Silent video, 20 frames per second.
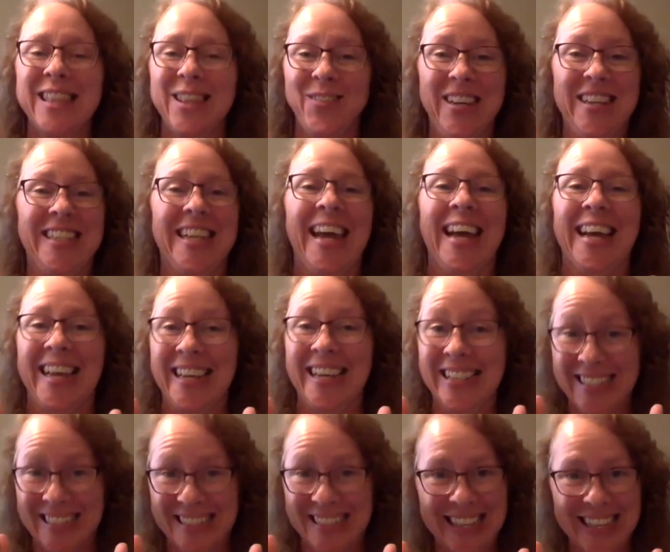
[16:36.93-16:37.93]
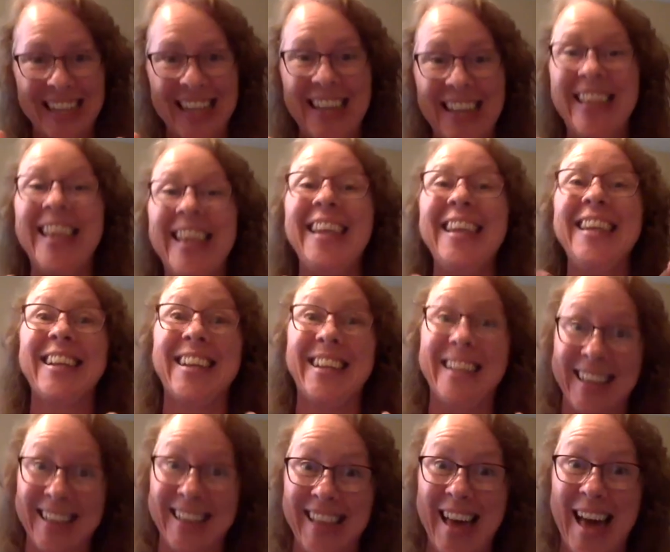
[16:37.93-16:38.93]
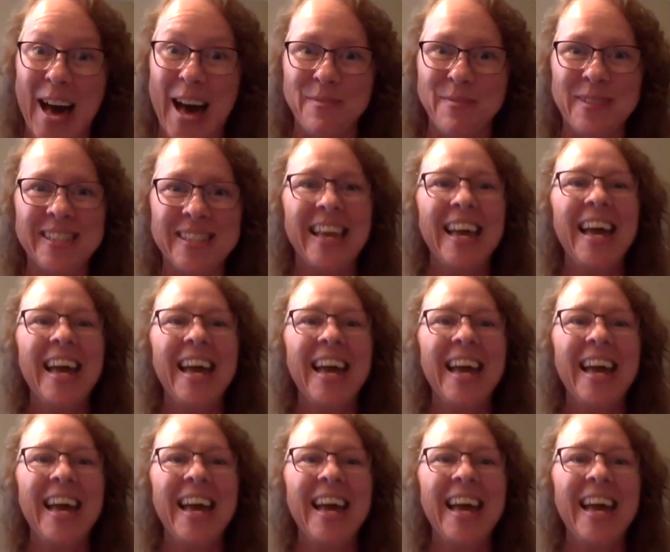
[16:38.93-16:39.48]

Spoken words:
3 seconds, collapse.